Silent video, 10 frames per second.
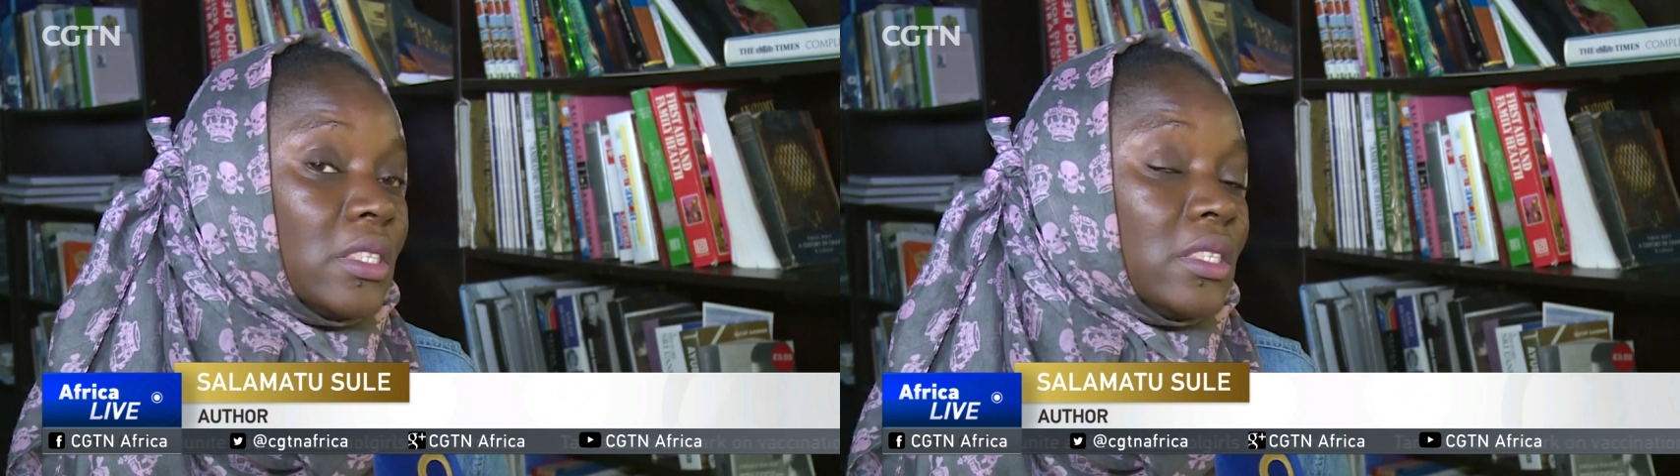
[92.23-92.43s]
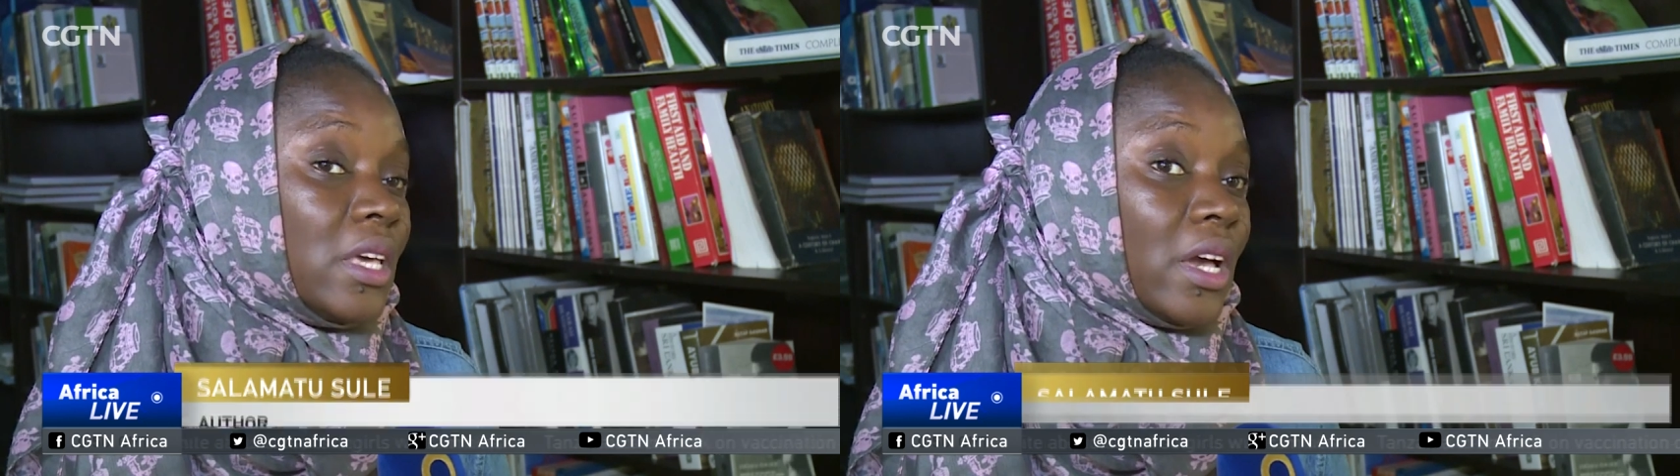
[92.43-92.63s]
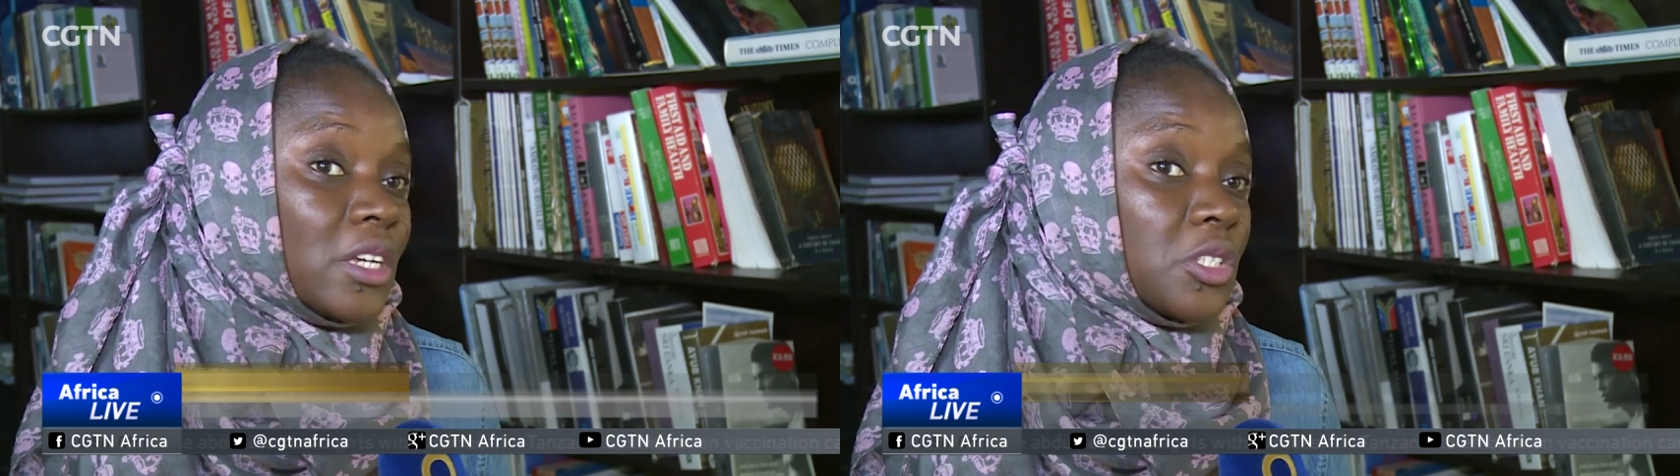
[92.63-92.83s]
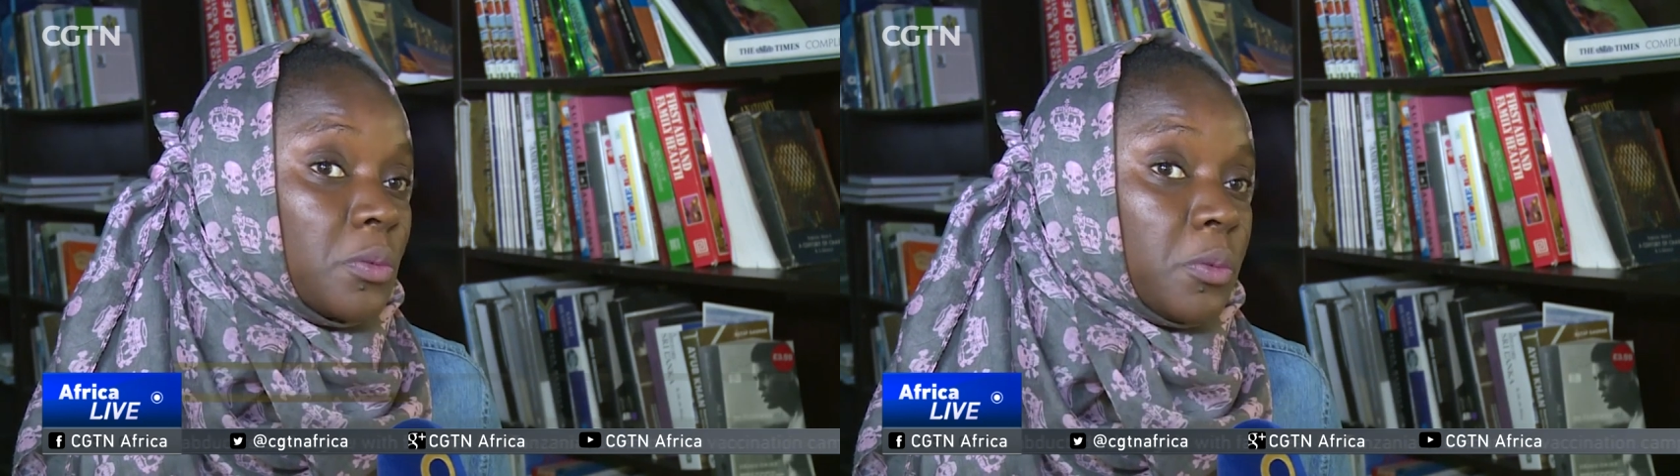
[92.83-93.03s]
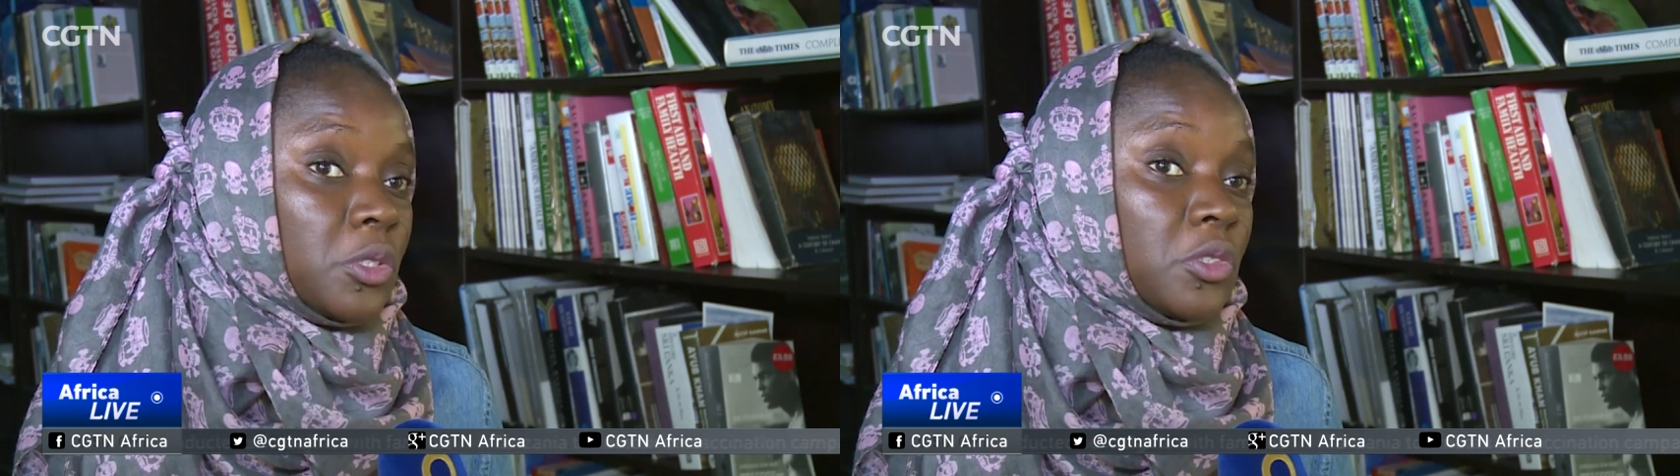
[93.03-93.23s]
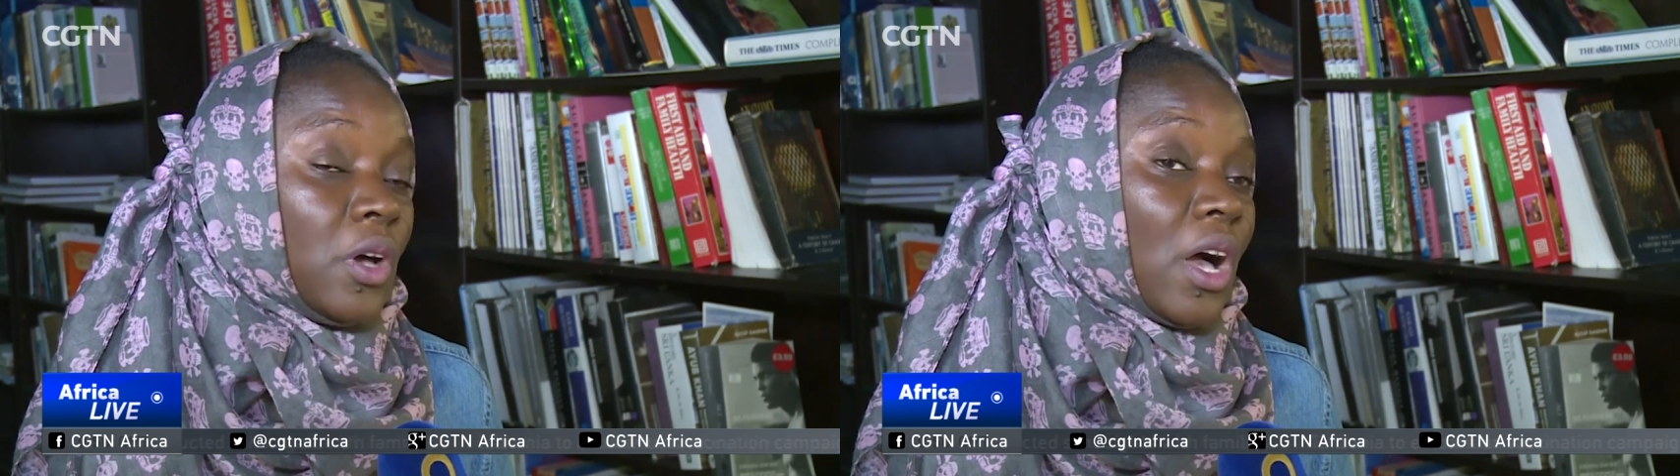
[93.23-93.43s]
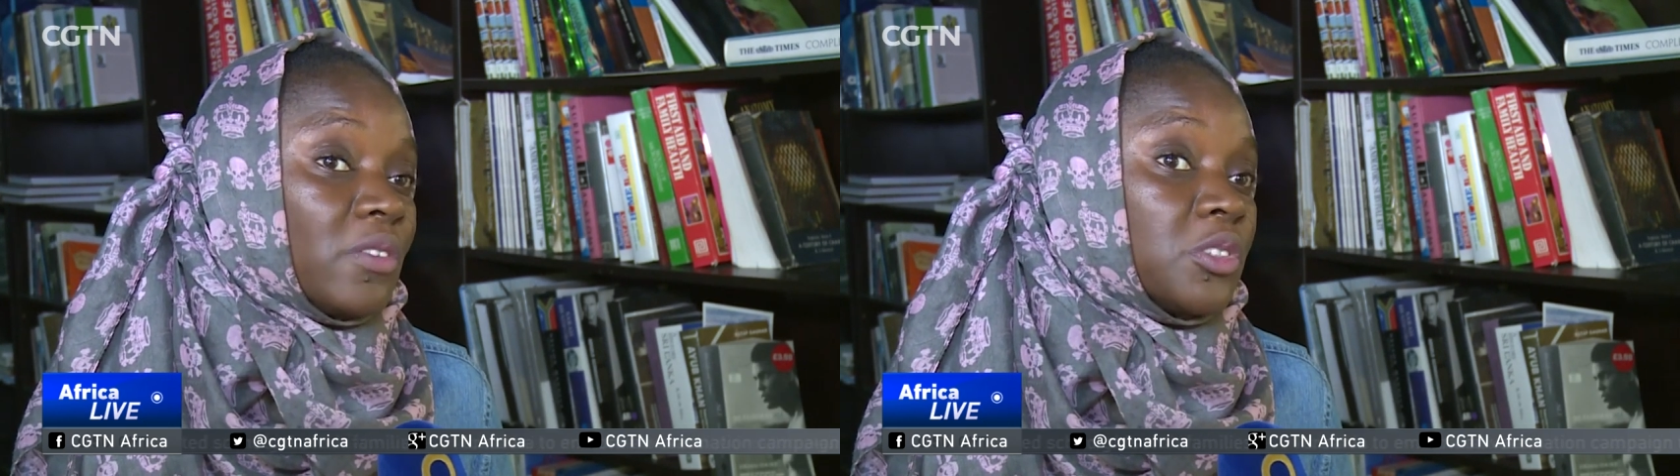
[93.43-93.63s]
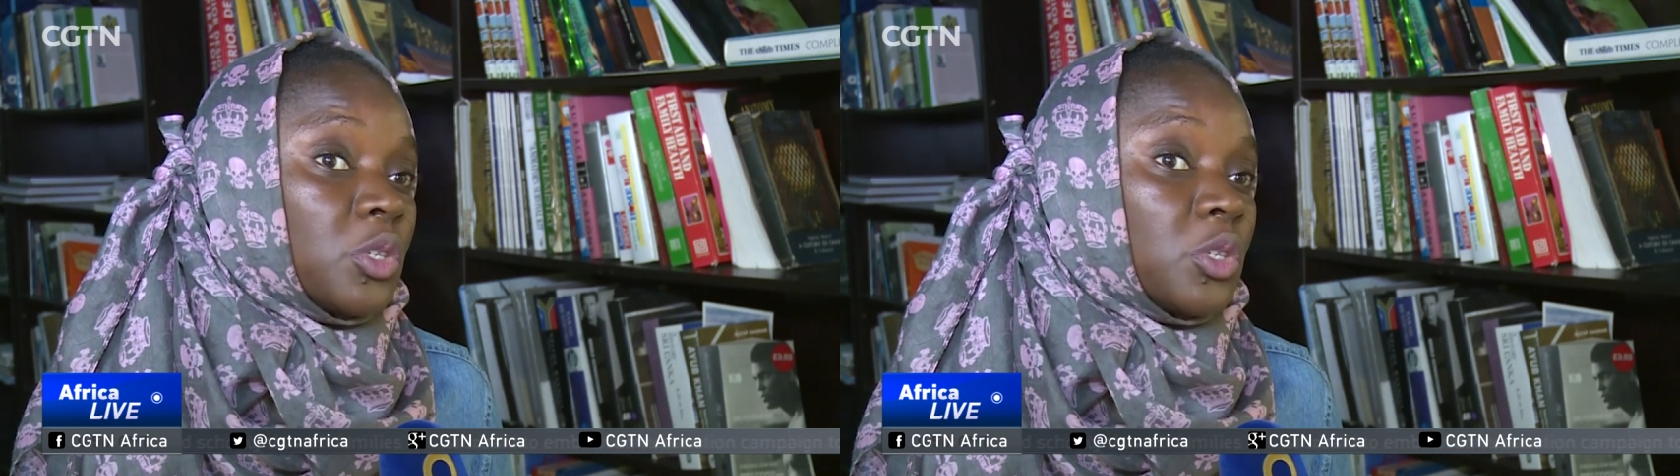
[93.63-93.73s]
they are supposed to have